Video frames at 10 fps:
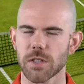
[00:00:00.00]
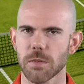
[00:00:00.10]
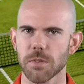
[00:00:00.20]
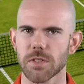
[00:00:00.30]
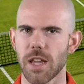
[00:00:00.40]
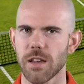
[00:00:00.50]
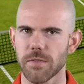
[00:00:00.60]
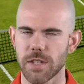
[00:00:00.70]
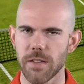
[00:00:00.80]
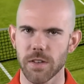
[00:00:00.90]
resembles that
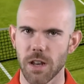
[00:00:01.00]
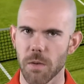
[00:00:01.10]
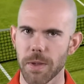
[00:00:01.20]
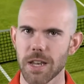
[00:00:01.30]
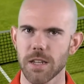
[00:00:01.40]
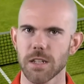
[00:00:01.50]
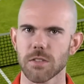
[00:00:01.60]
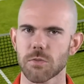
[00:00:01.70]
of David Nalbandian's,